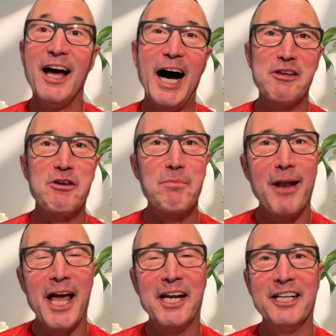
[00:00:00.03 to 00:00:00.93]
Are you
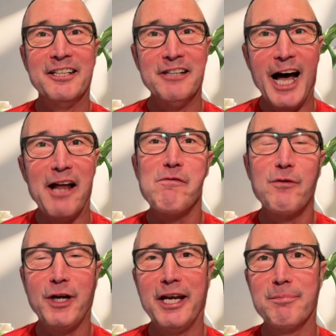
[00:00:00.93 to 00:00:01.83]
planning an
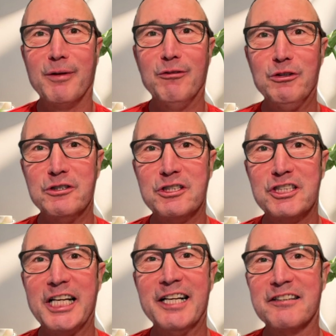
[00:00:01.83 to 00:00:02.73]
unforgettable New
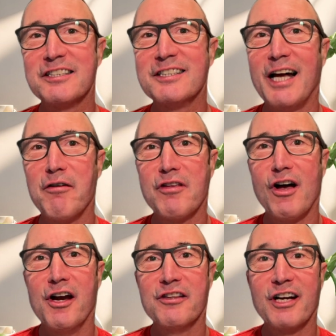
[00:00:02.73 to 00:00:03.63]
Zealand South
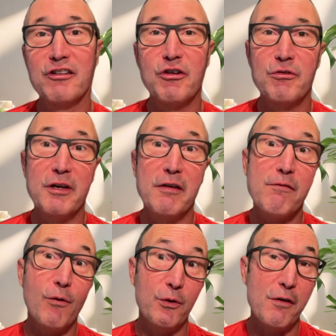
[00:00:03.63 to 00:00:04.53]
Island itinerary
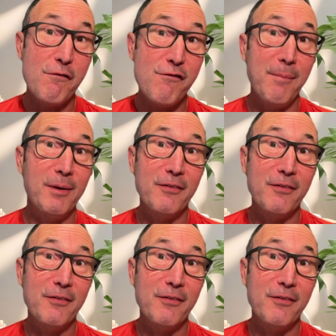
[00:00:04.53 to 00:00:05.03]
for your family